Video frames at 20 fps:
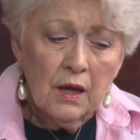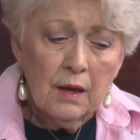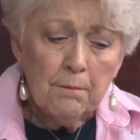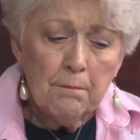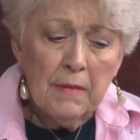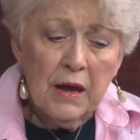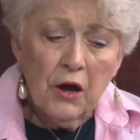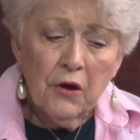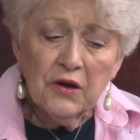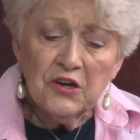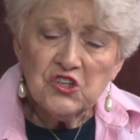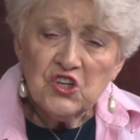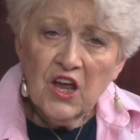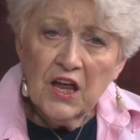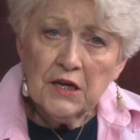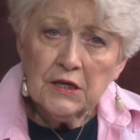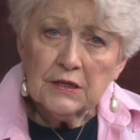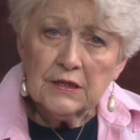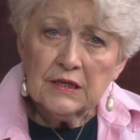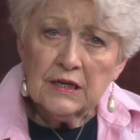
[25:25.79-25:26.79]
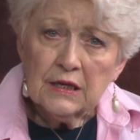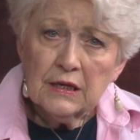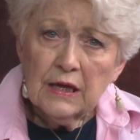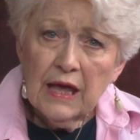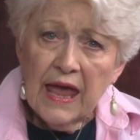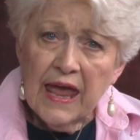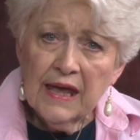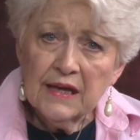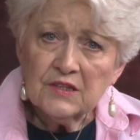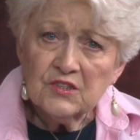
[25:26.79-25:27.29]
Marriage
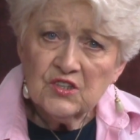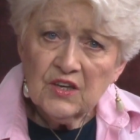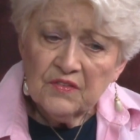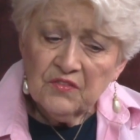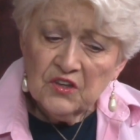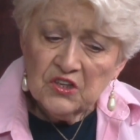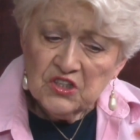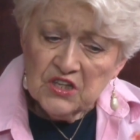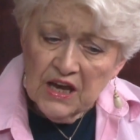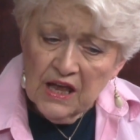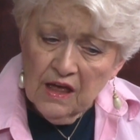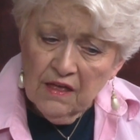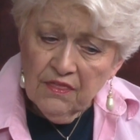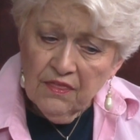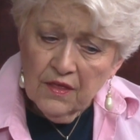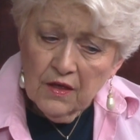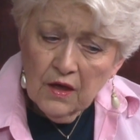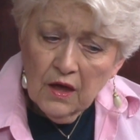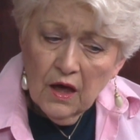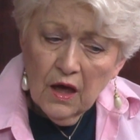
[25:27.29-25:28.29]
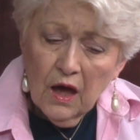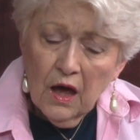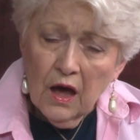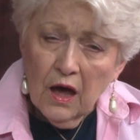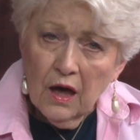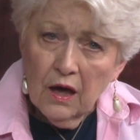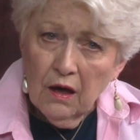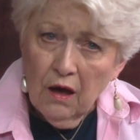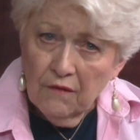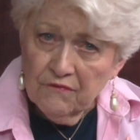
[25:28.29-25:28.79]
ends at the death
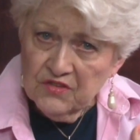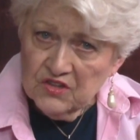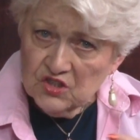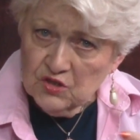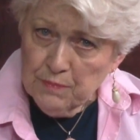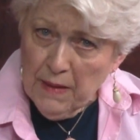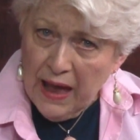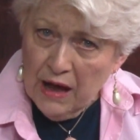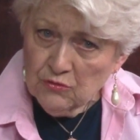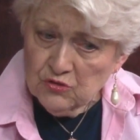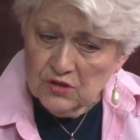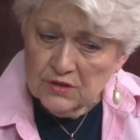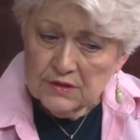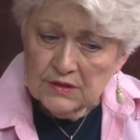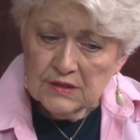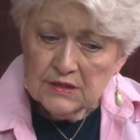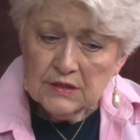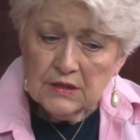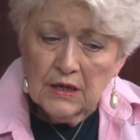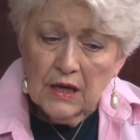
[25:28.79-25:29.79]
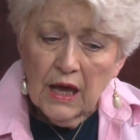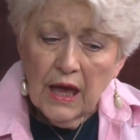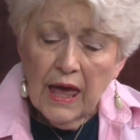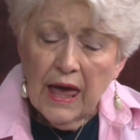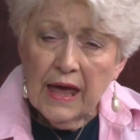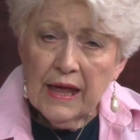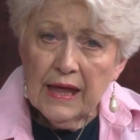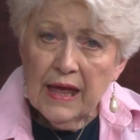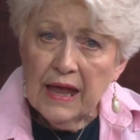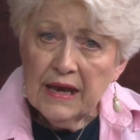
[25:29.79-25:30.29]
of the spouses
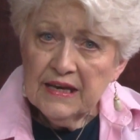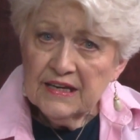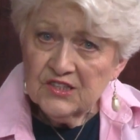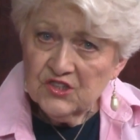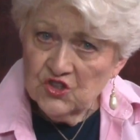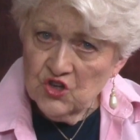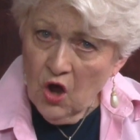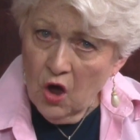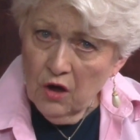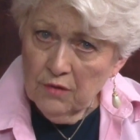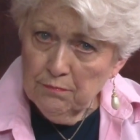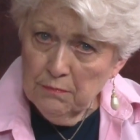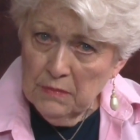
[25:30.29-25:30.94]
and is not